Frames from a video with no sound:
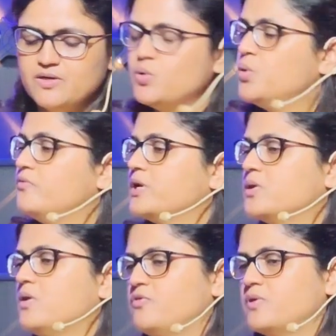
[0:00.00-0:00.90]
Who will
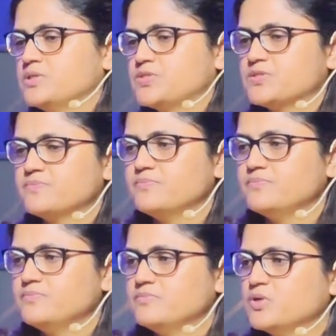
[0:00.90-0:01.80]
go for us?
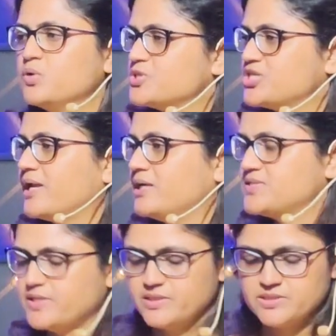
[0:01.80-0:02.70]
Whom shall I
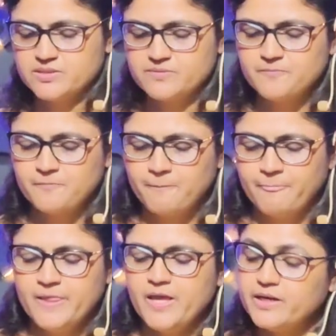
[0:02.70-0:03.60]
send?
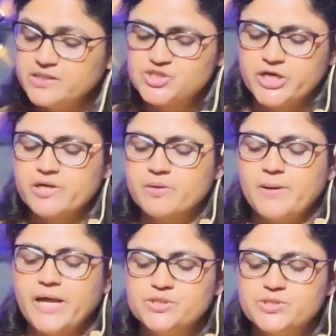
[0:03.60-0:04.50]
And Isaiah
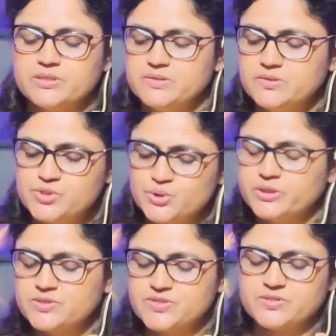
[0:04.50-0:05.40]
replied to
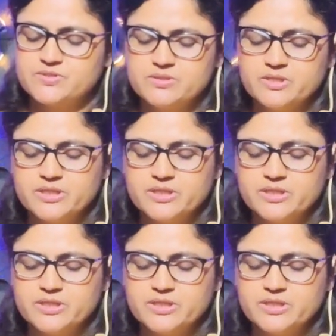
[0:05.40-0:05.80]
this.